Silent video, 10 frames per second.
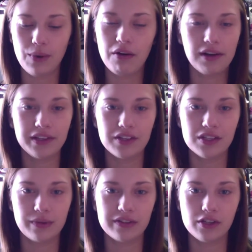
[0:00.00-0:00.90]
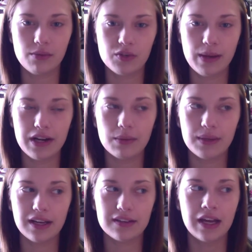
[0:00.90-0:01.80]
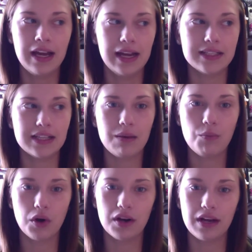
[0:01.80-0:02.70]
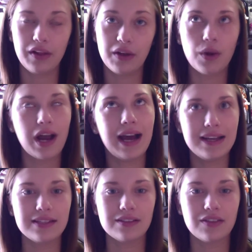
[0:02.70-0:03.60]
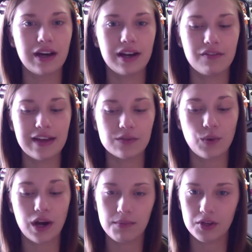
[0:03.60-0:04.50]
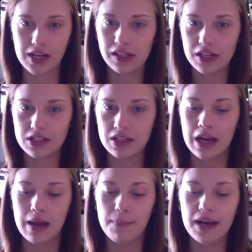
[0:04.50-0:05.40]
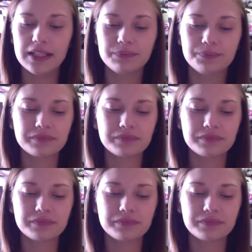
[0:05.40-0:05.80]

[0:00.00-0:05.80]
wow, I like this one so much better because it's got more like what I thought of as wearable colors. But